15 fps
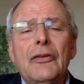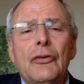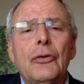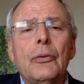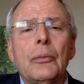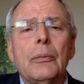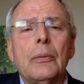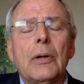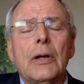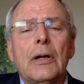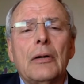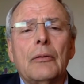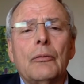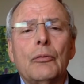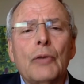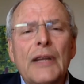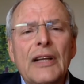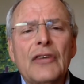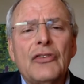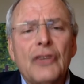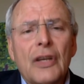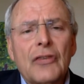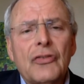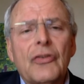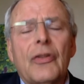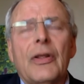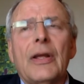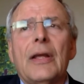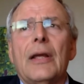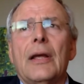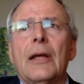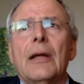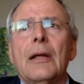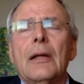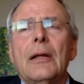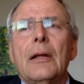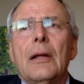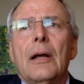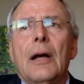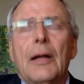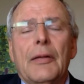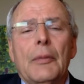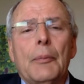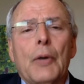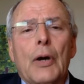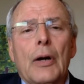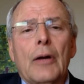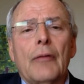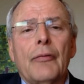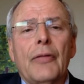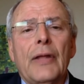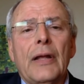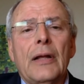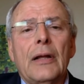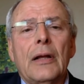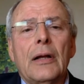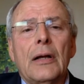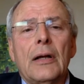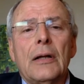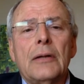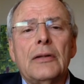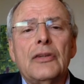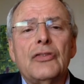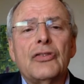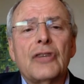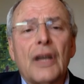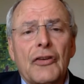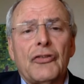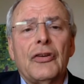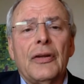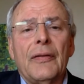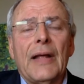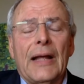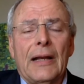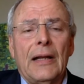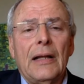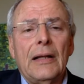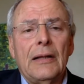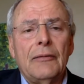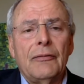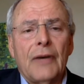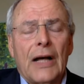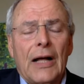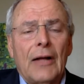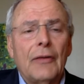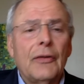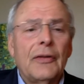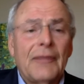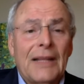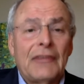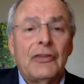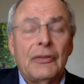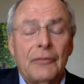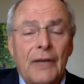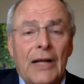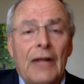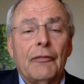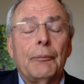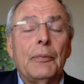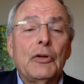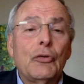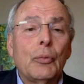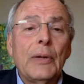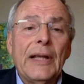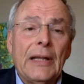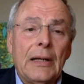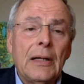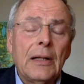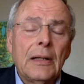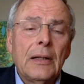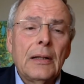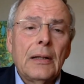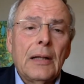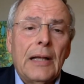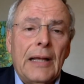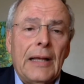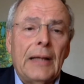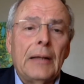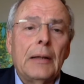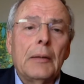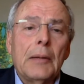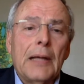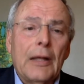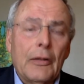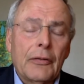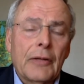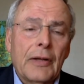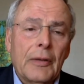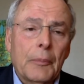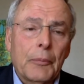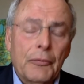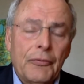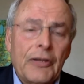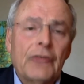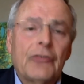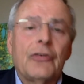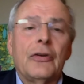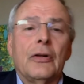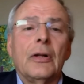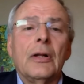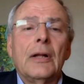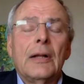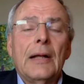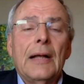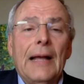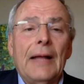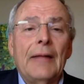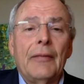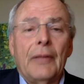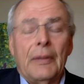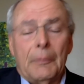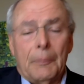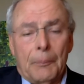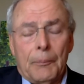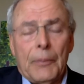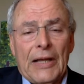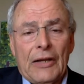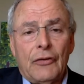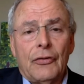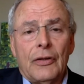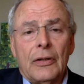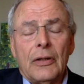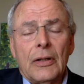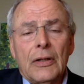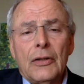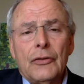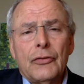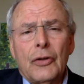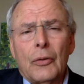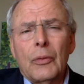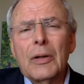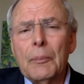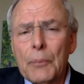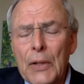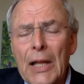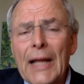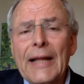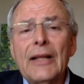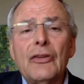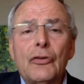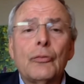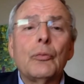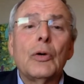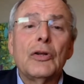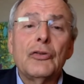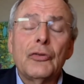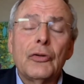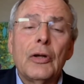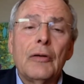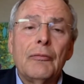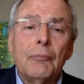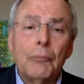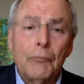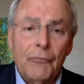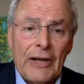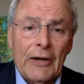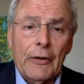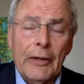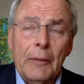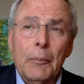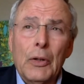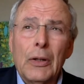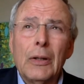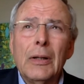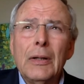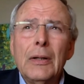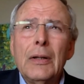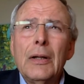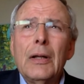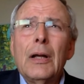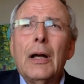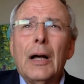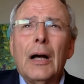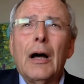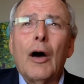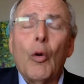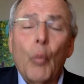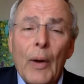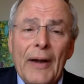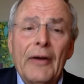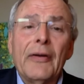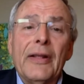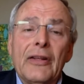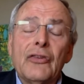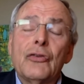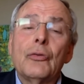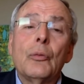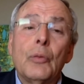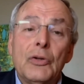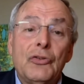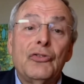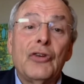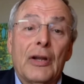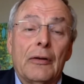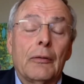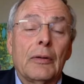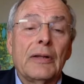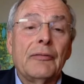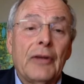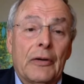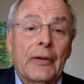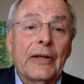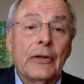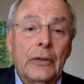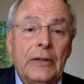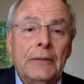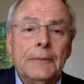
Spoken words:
need to readjust thinking on the part of the discussion that's involved between a healthcare professional and the patient. So compliance was variable. Awareness was generally very